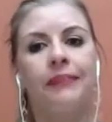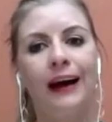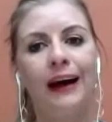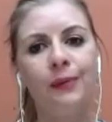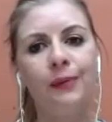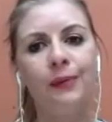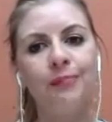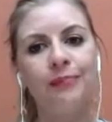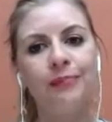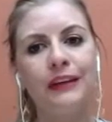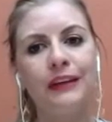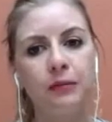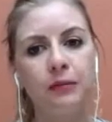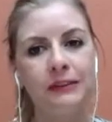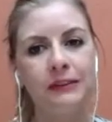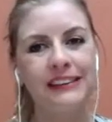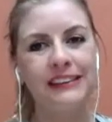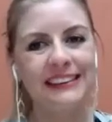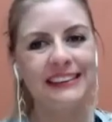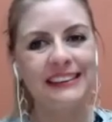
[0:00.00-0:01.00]
um, the
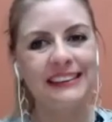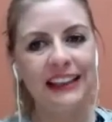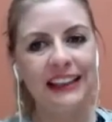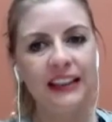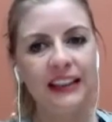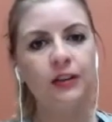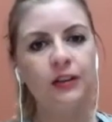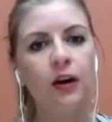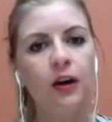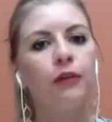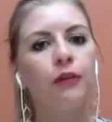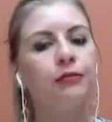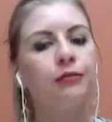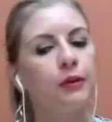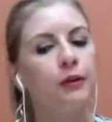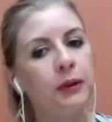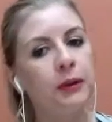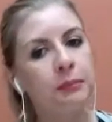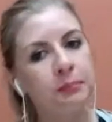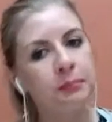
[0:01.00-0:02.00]
receipt of
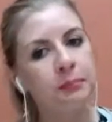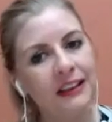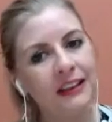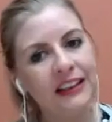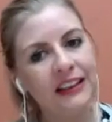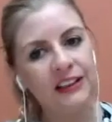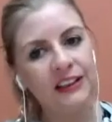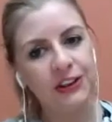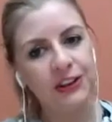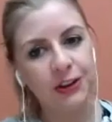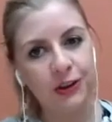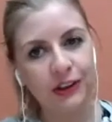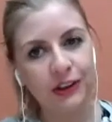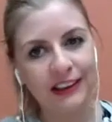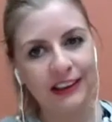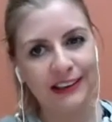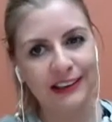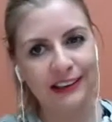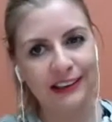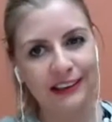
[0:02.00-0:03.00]
the repairs to
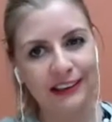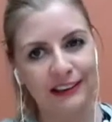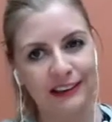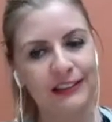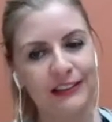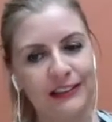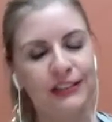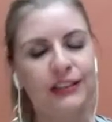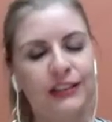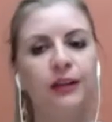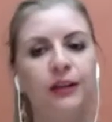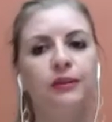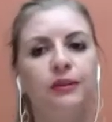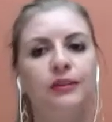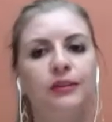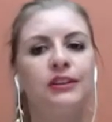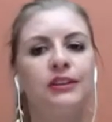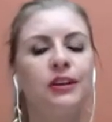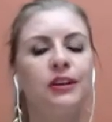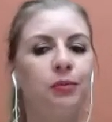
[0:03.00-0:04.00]
the tenant.
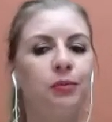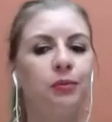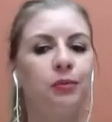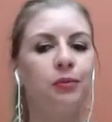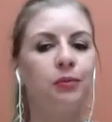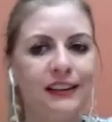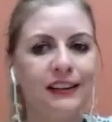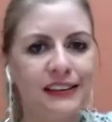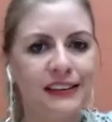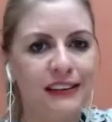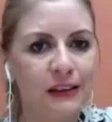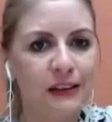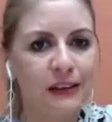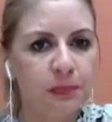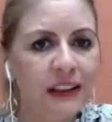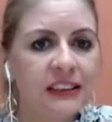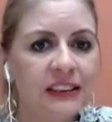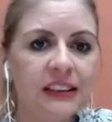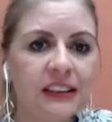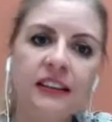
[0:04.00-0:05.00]
So, so why this is
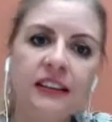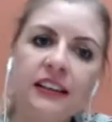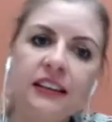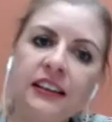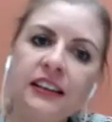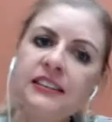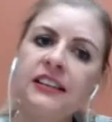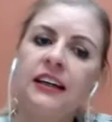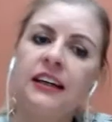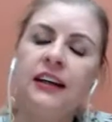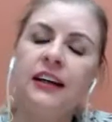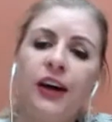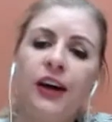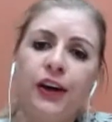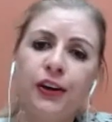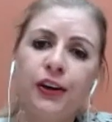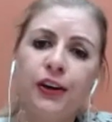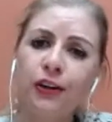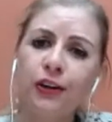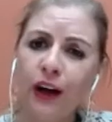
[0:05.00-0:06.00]
pleasant is
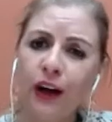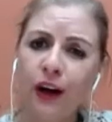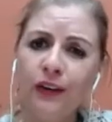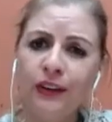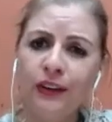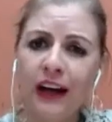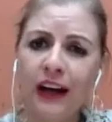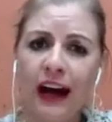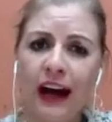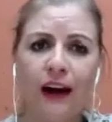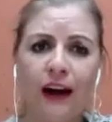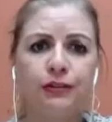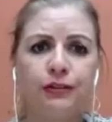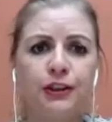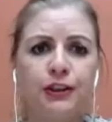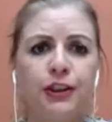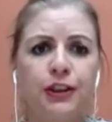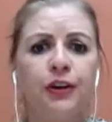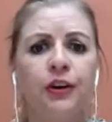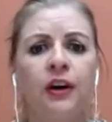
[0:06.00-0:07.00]
you don't
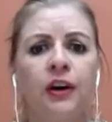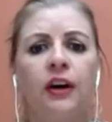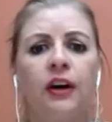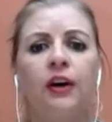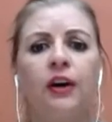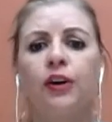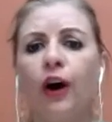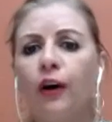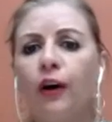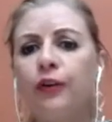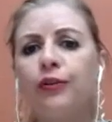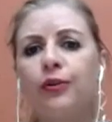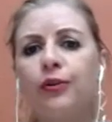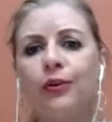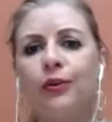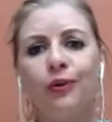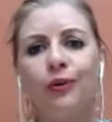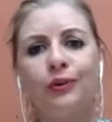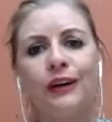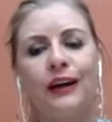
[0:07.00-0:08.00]
have to go
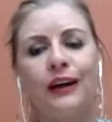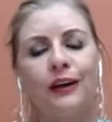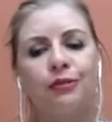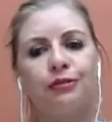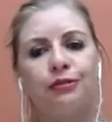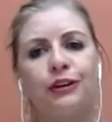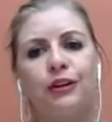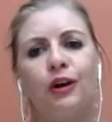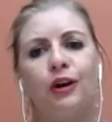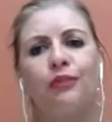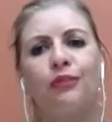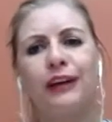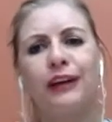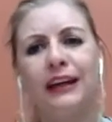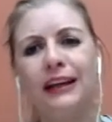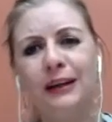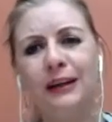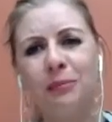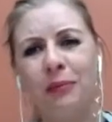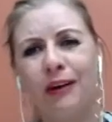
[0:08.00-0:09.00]
through all the effort of
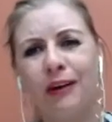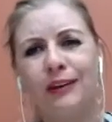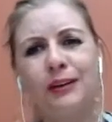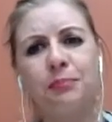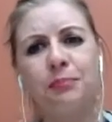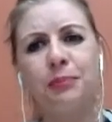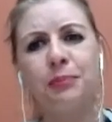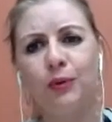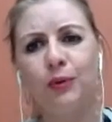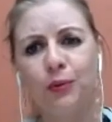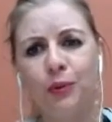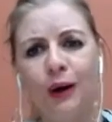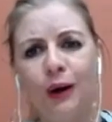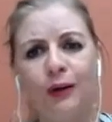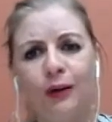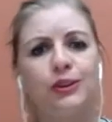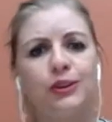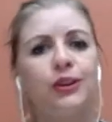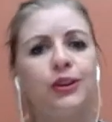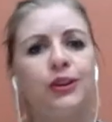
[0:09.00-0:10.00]
getting multiple
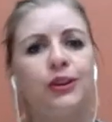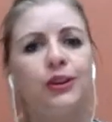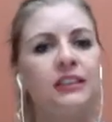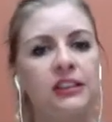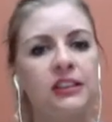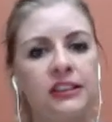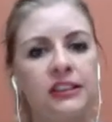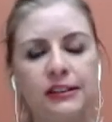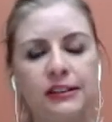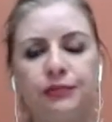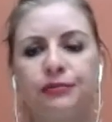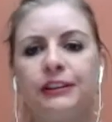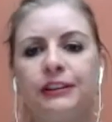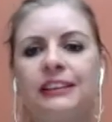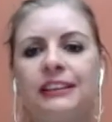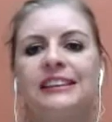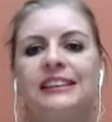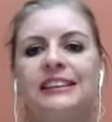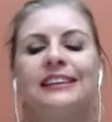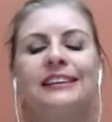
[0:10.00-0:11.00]
quotes. You can just
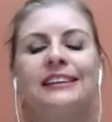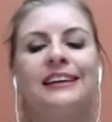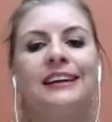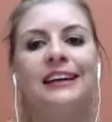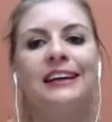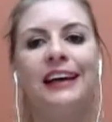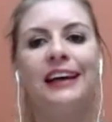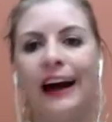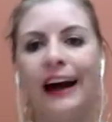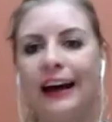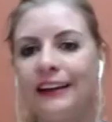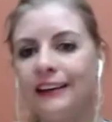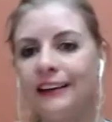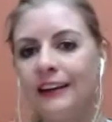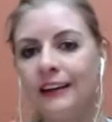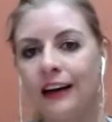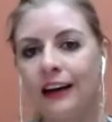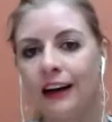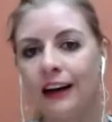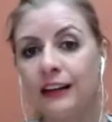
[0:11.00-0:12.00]
fix it and
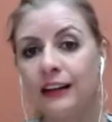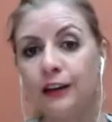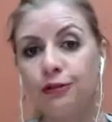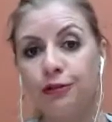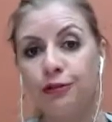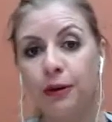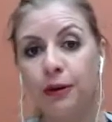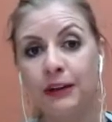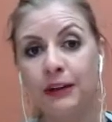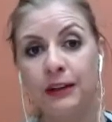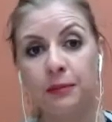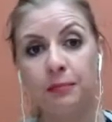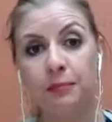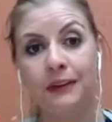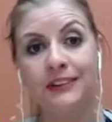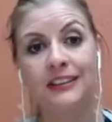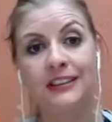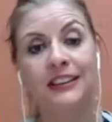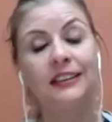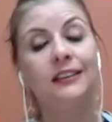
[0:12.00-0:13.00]
deduct it from the
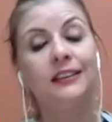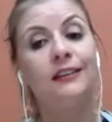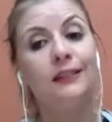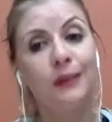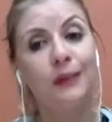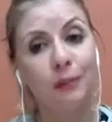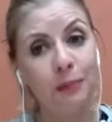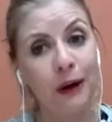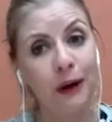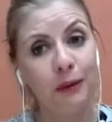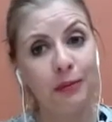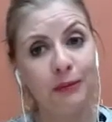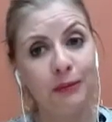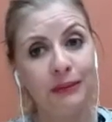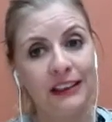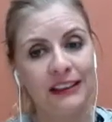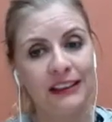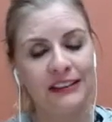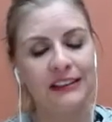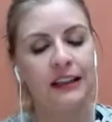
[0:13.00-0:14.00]
deposit. The problem
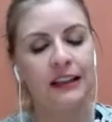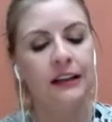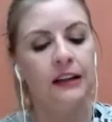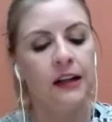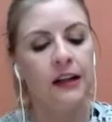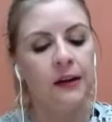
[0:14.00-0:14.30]
is